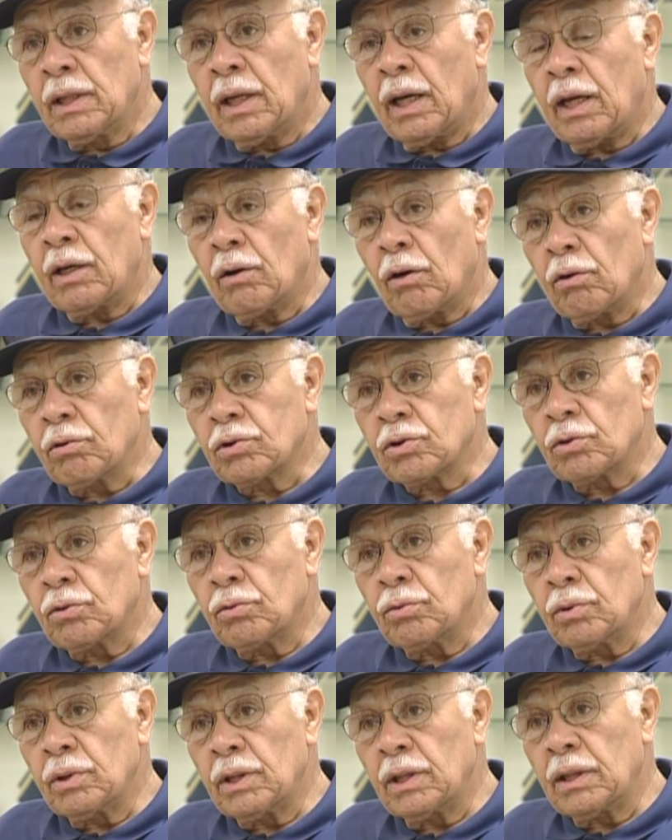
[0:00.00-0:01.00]
and
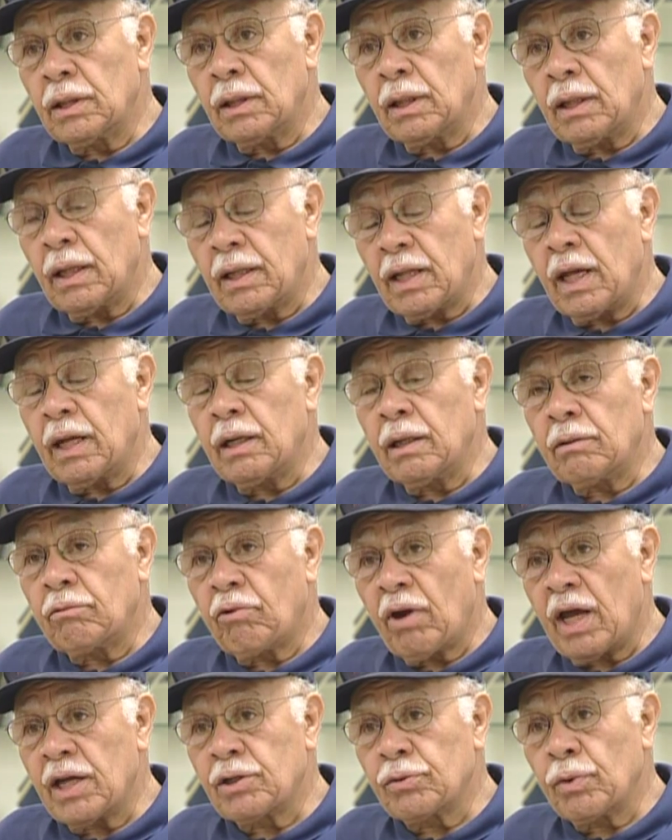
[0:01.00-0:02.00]
also then
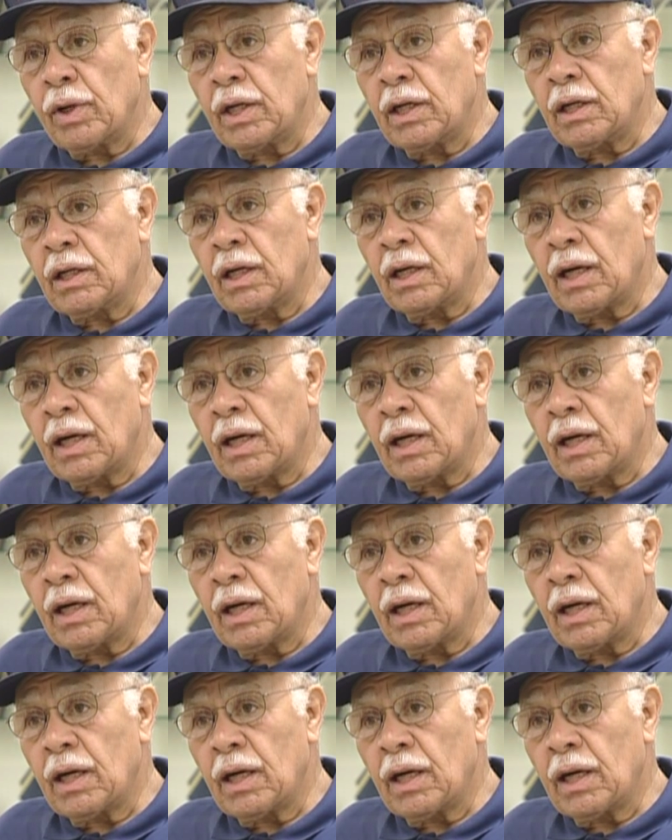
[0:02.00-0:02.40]
graduated